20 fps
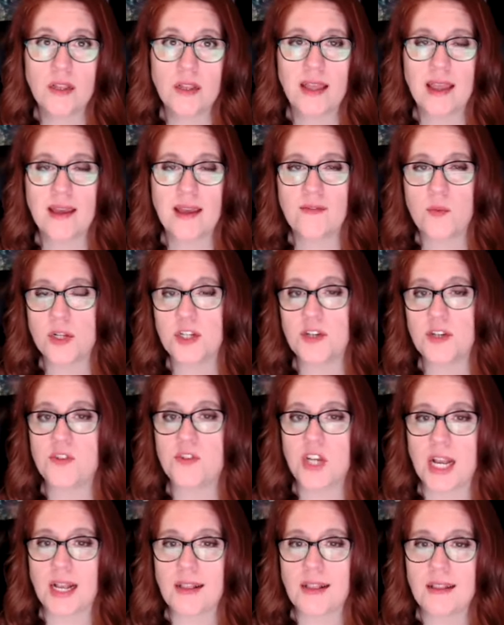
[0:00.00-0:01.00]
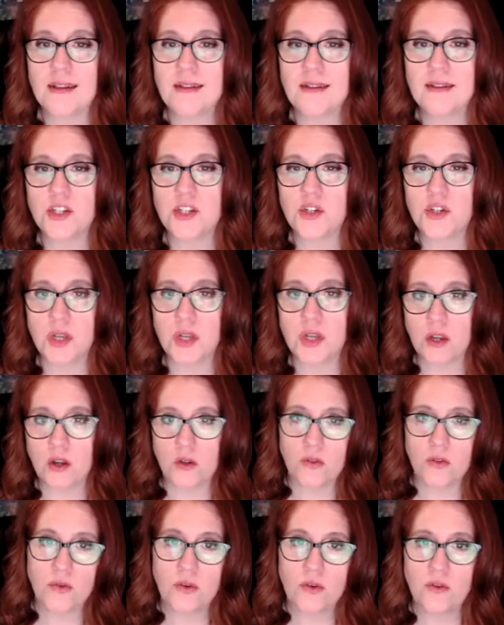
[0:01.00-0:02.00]
They have a bunch of checklists that you can
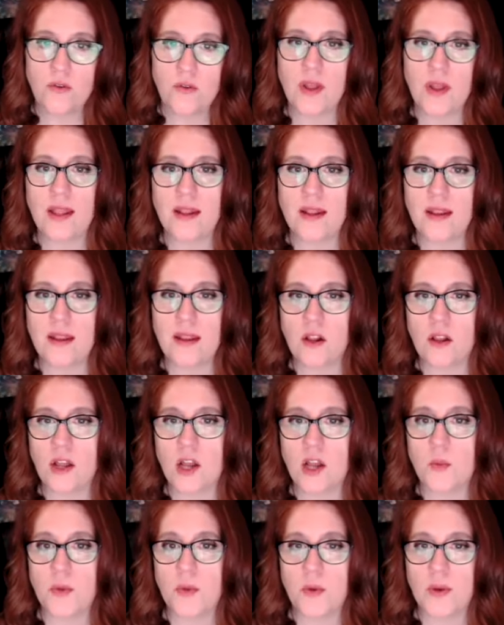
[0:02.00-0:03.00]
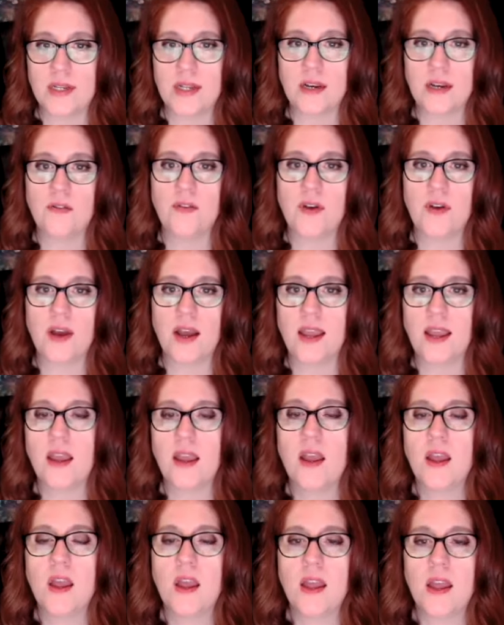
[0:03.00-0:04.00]
go through, and it'll help you identify
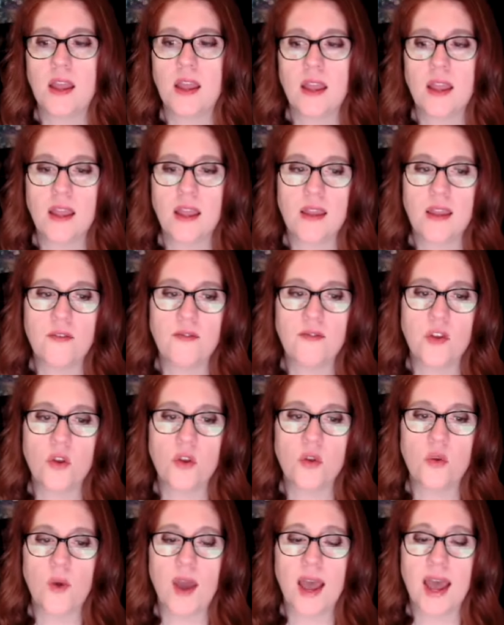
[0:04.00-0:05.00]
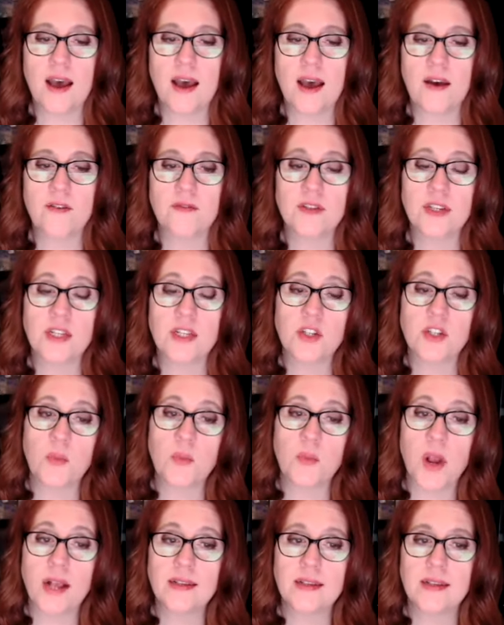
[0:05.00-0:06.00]
if you have sensory
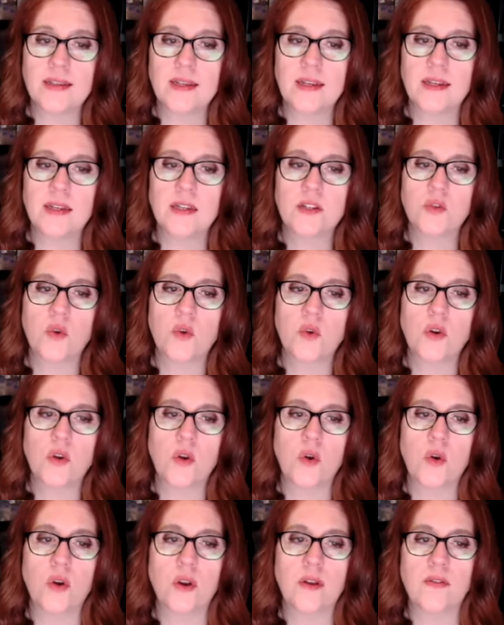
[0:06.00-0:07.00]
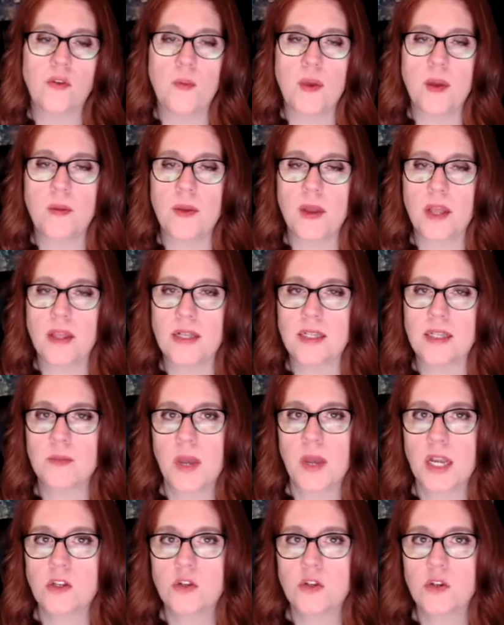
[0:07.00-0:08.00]
processing disorder or if you may be on the
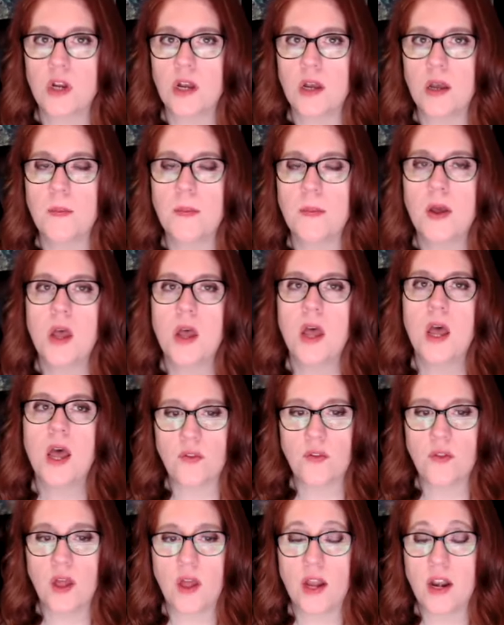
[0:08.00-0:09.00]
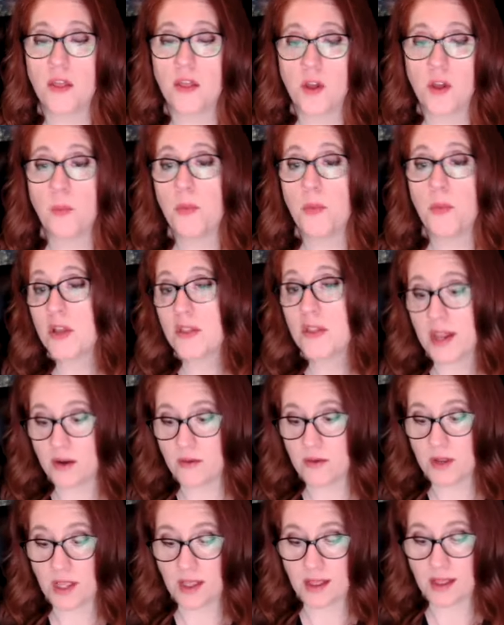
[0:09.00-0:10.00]
spectrum another a book that I
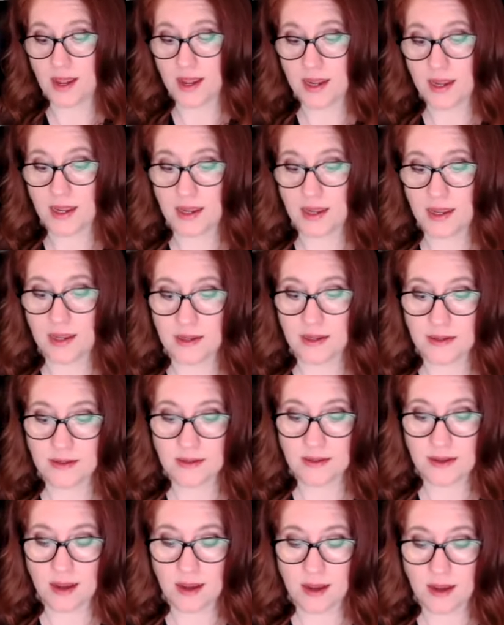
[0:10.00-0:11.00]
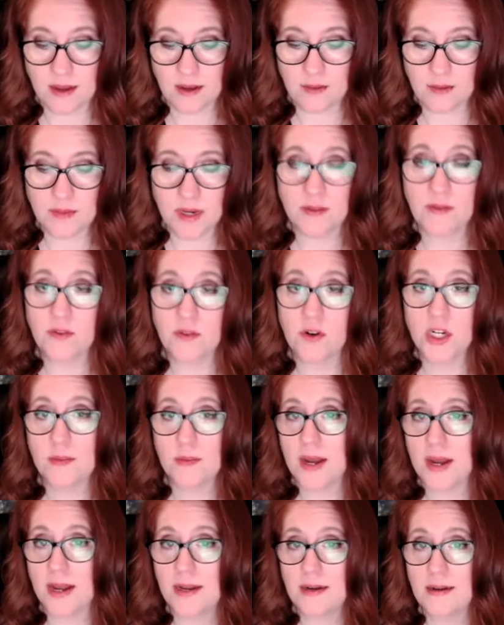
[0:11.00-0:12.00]
really like is um,
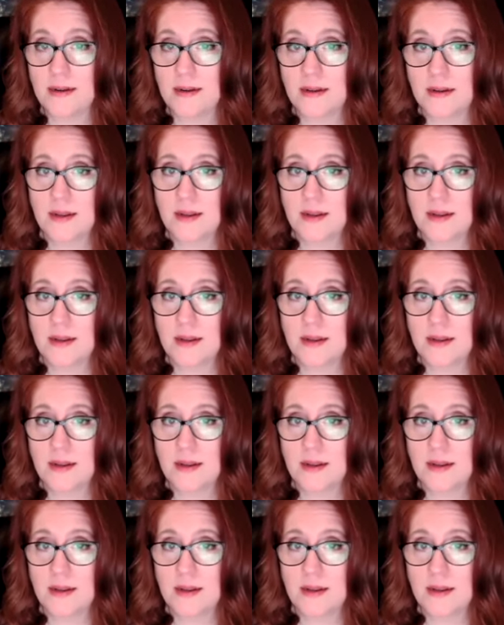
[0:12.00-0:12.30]
Divergent Mind,